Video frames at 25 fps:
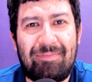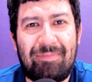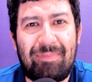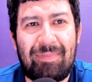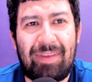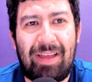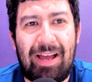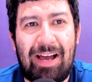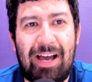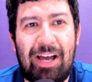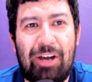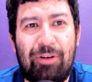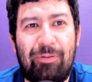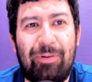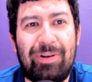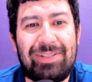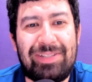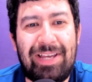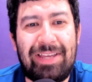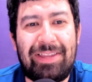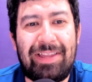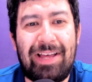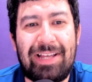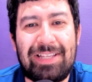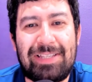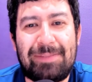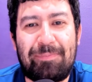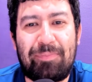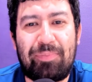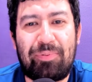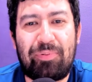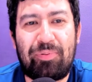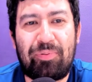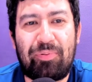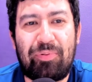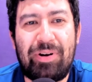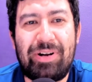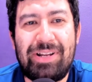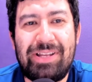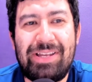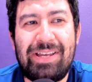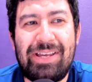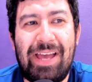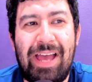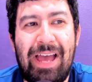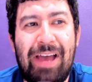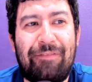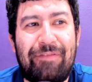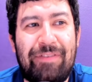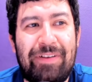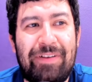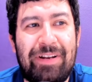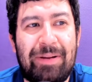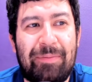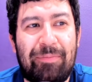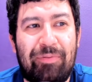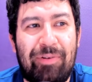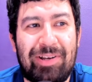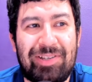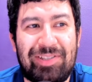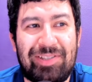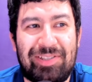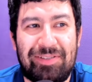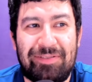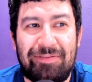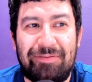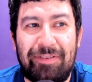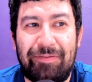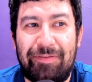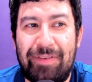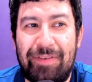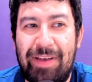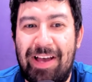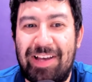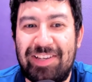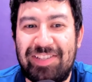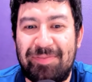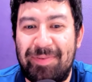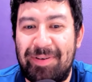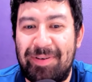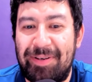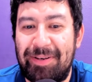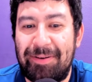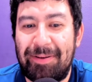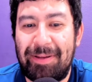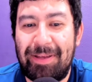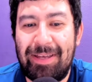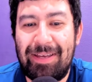I would say that's pretty effing impressive, if you ask me.